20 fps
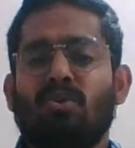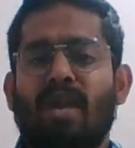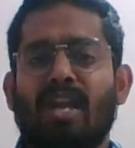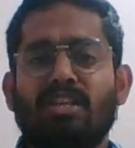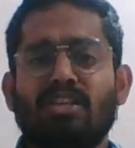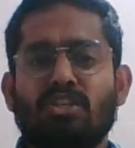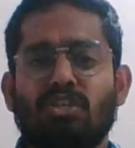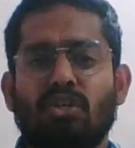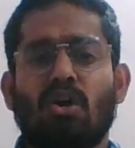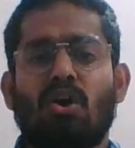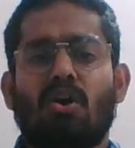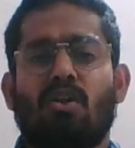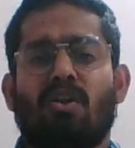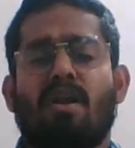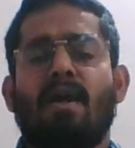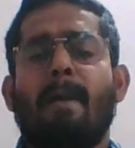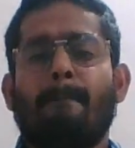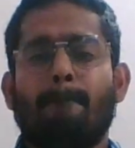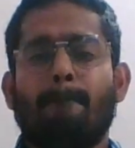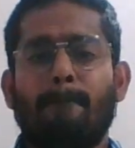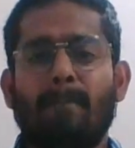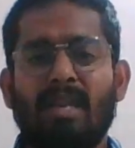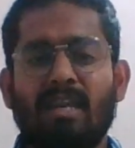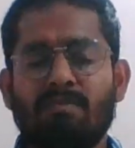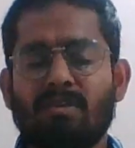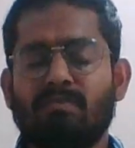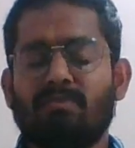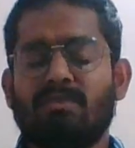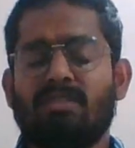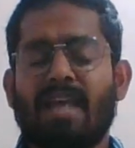ensure
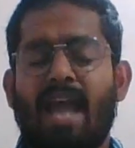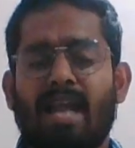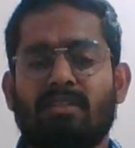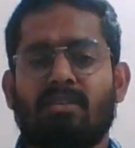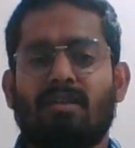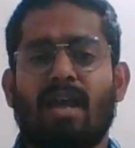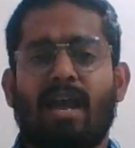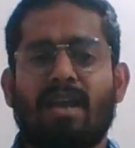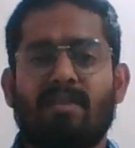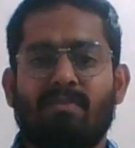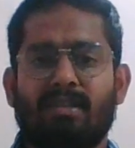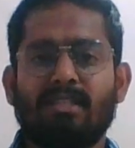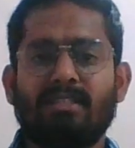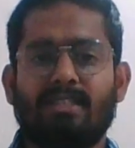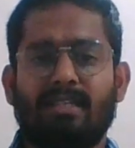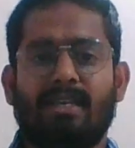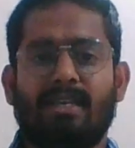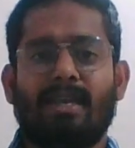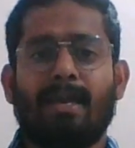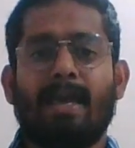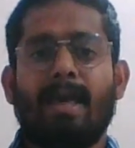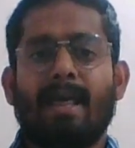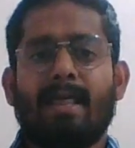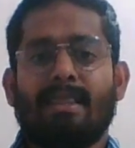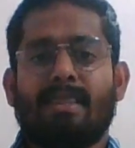minimum tax liability,